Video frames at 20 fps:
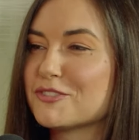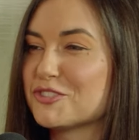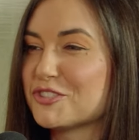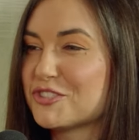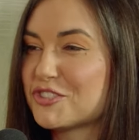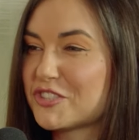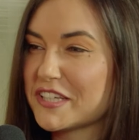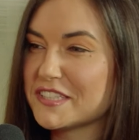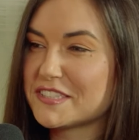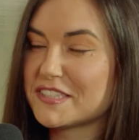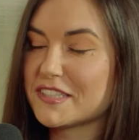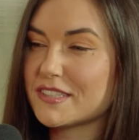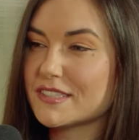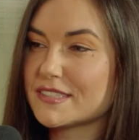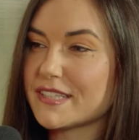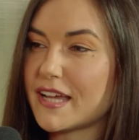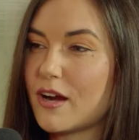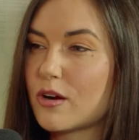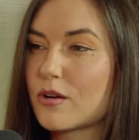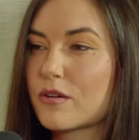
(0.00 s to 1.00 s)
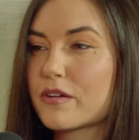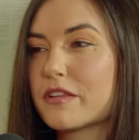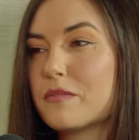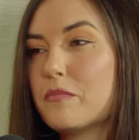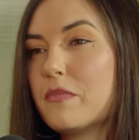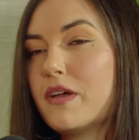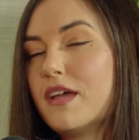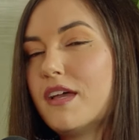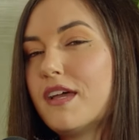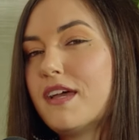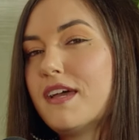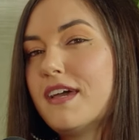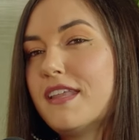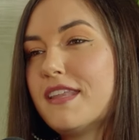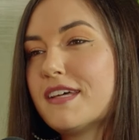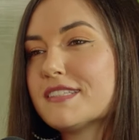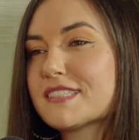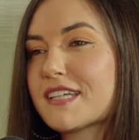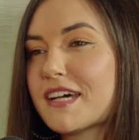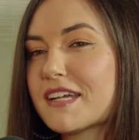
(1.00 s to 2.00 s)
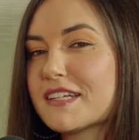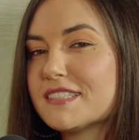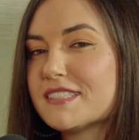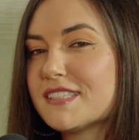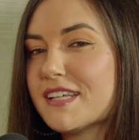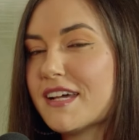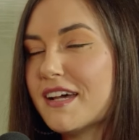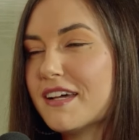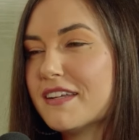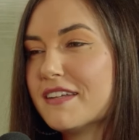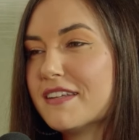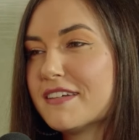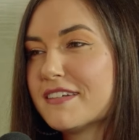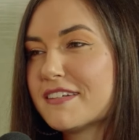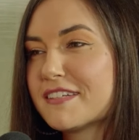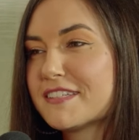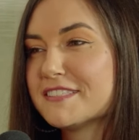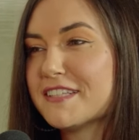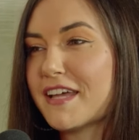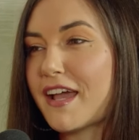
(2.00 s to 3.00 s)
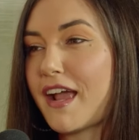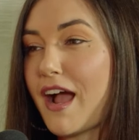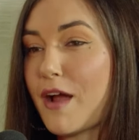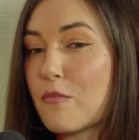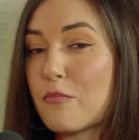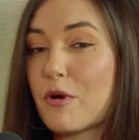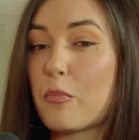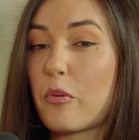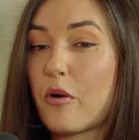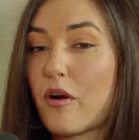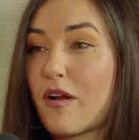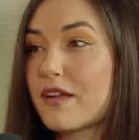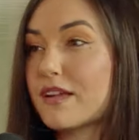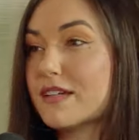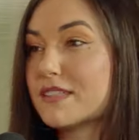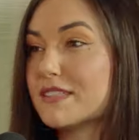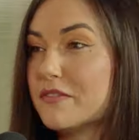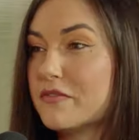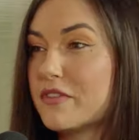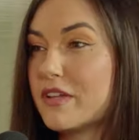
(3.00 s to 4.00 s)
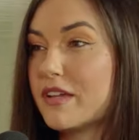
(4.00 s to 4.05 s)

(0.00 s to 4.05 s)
just chasing this algorithm, and that's kind of sad because like I'm a product of the